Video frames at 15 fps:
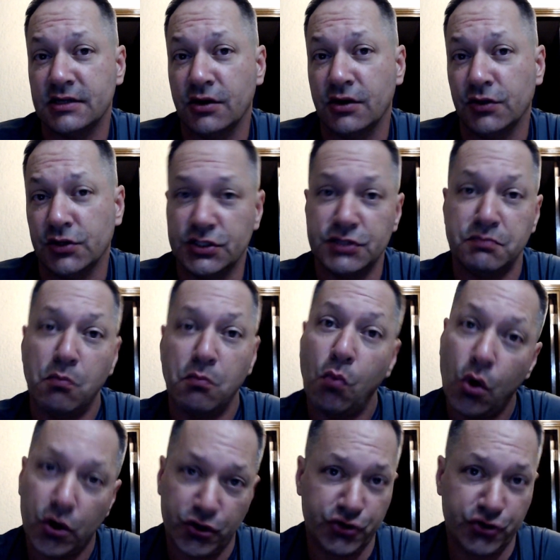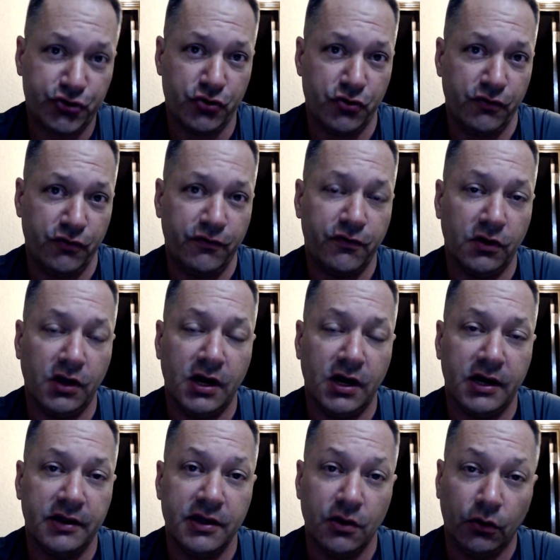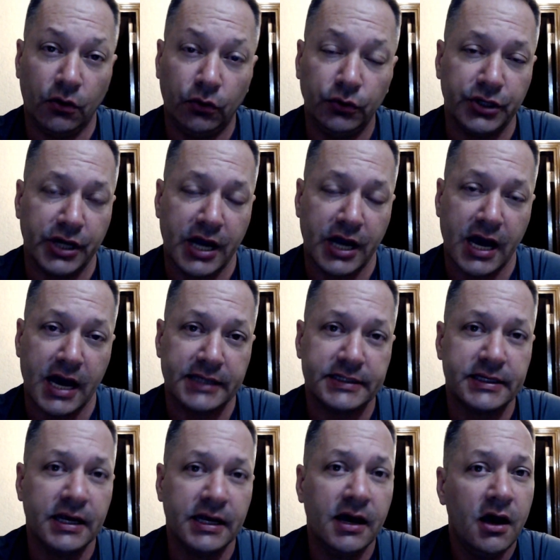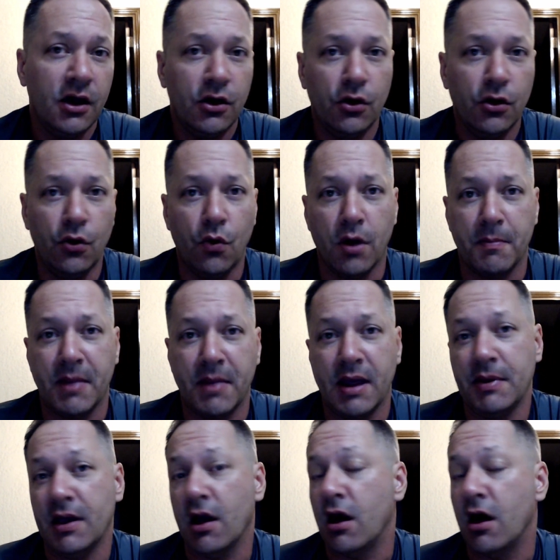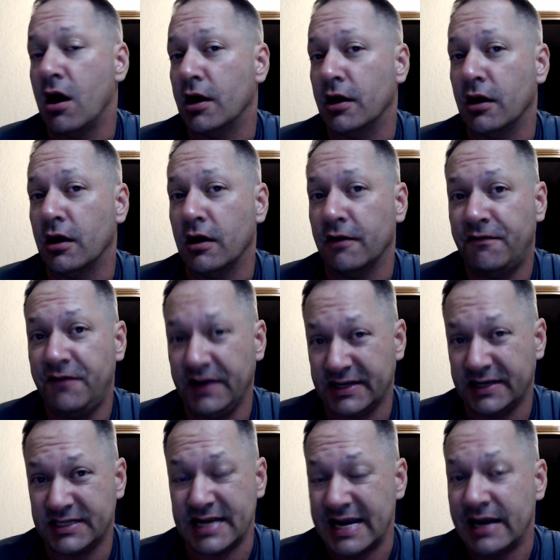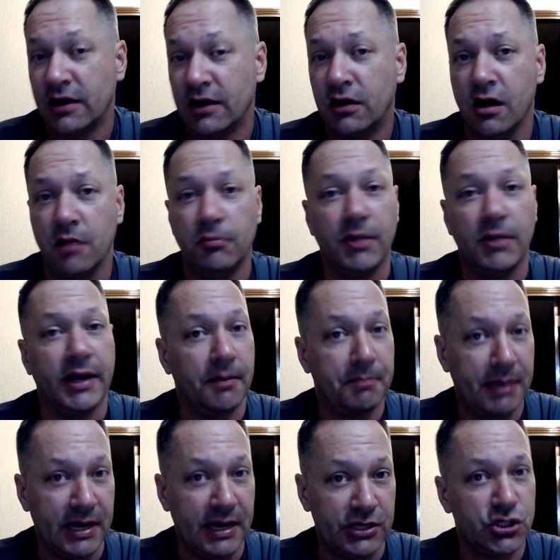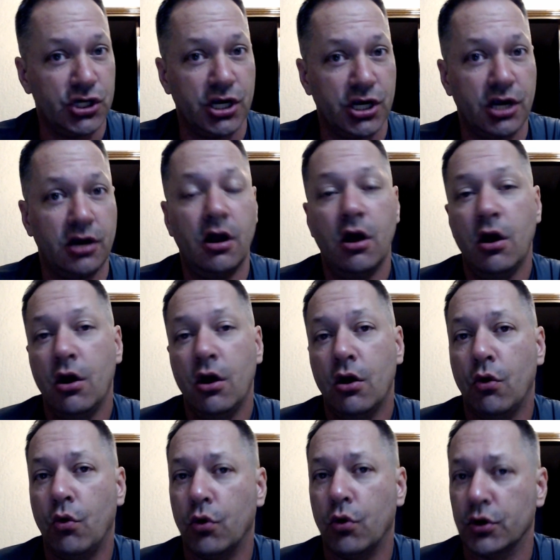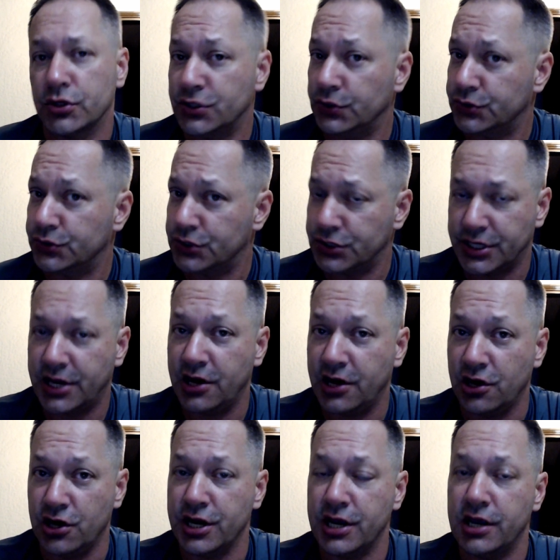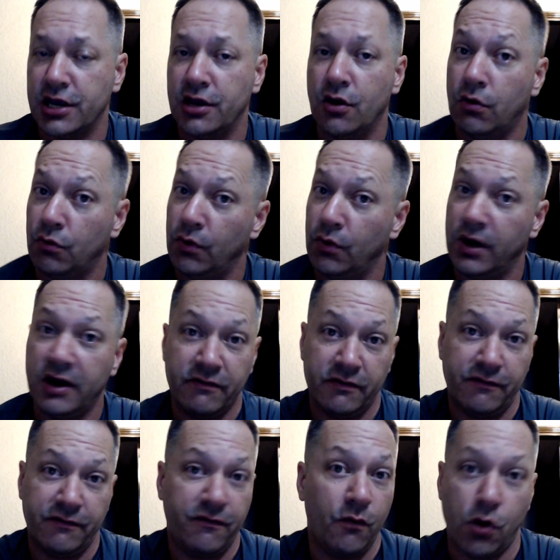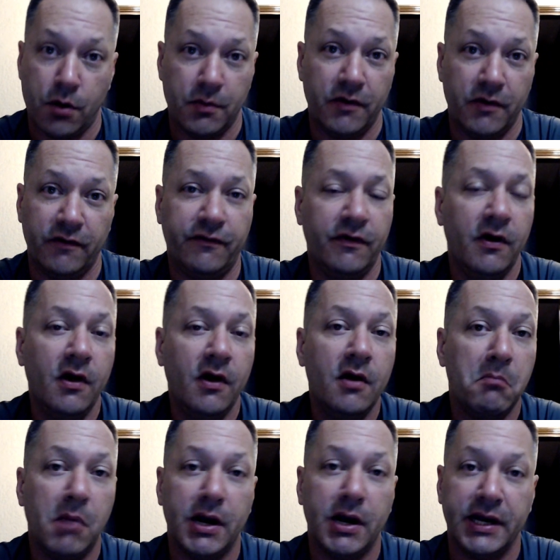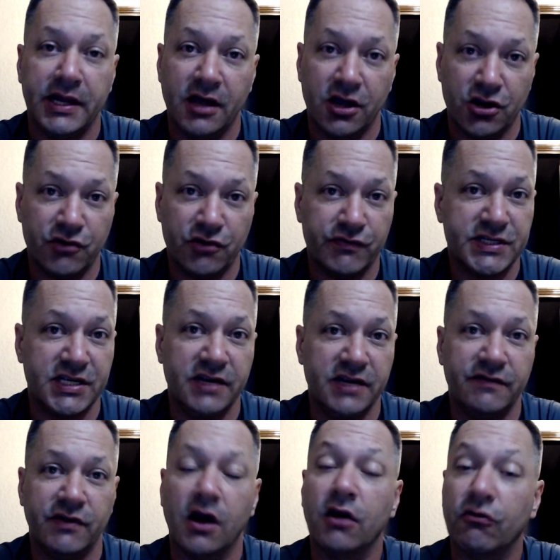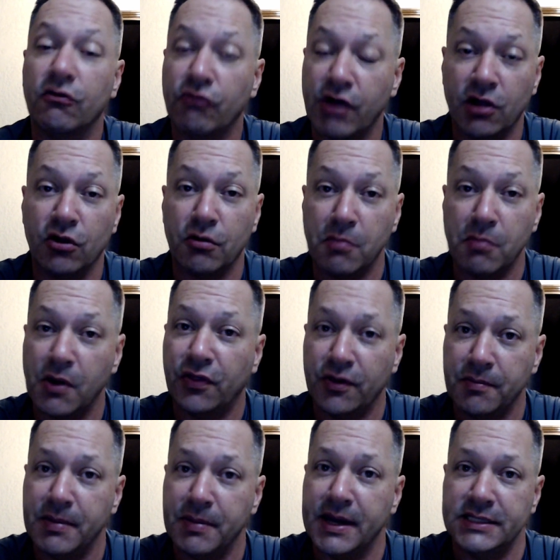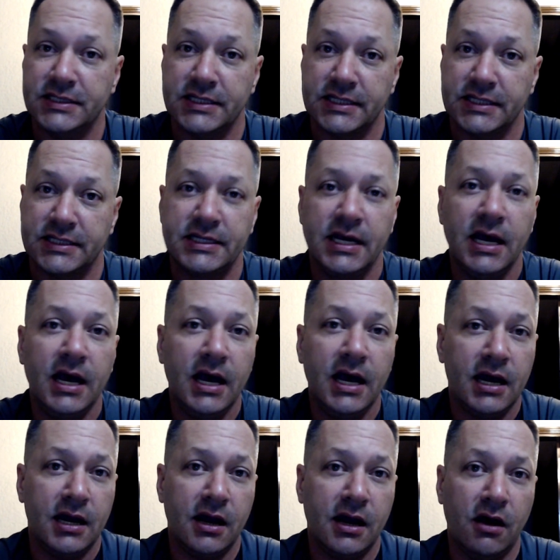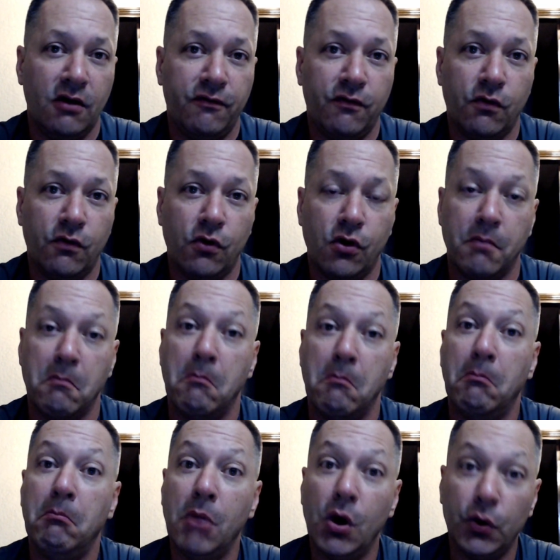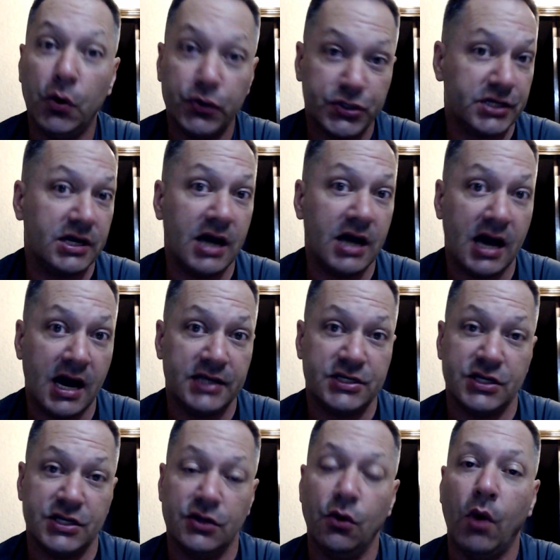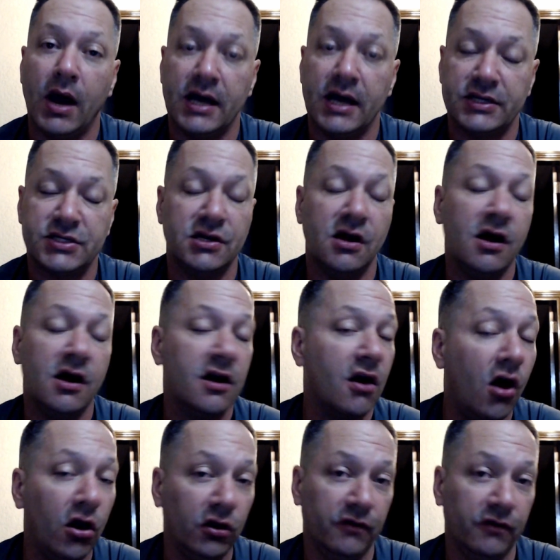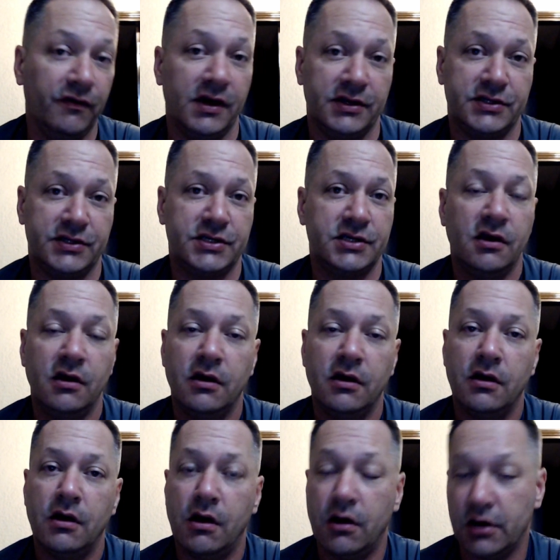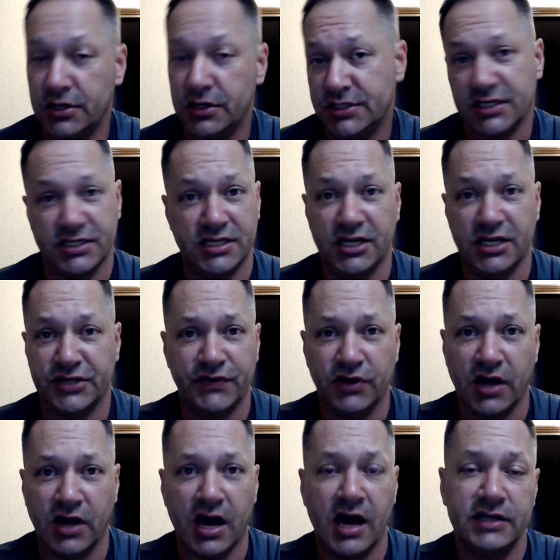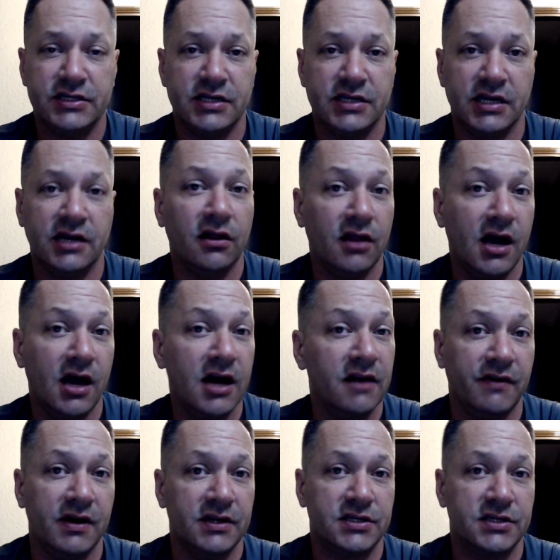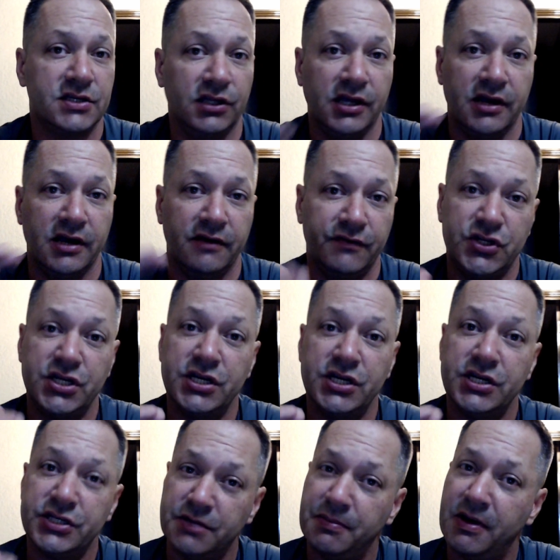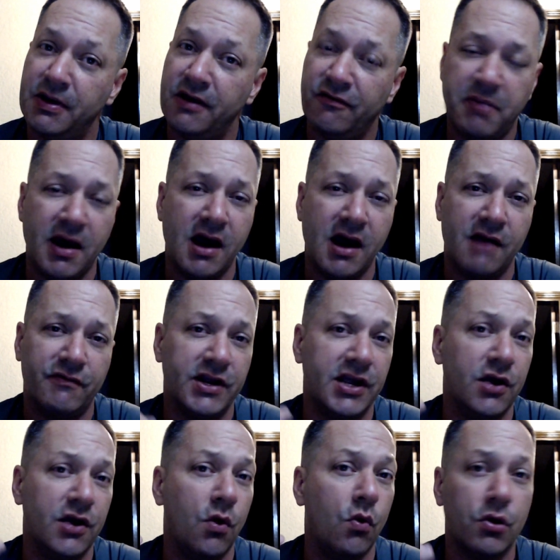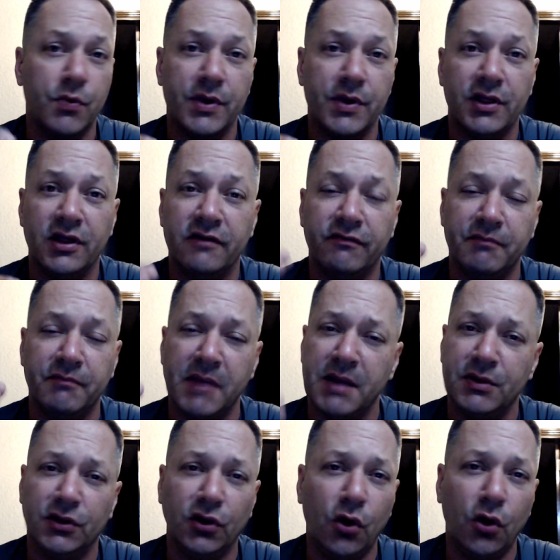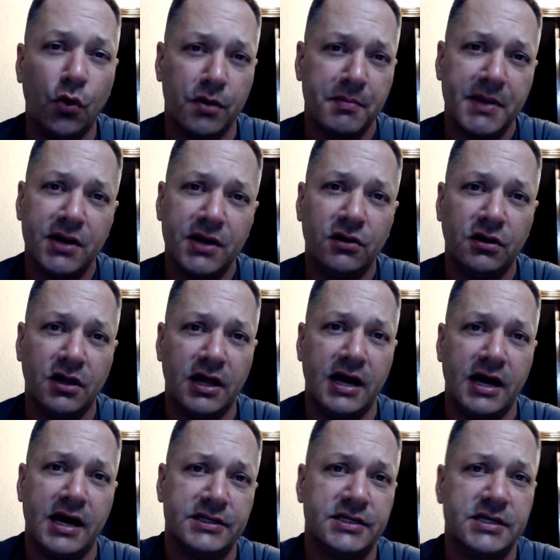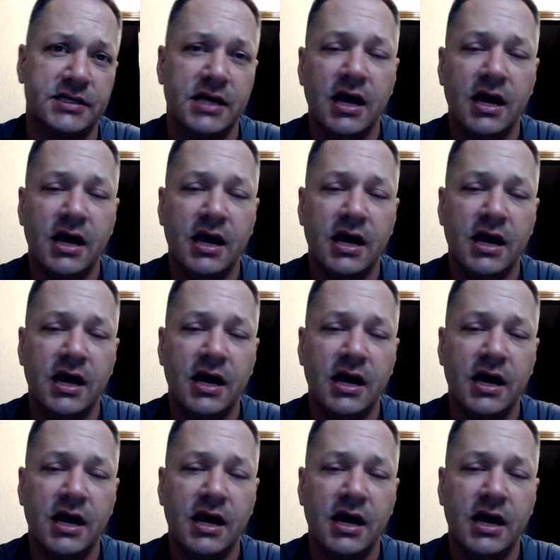Now this is more true for a lot of the older guys who are maybe on a fixed income like a pension or Social Security or whatever form of money that you're receiving on a regular monthly basis. Now, for most guys in the West, not all of us are successful guys, and a lot of us live just above poverty, or we live maybe lower middle class.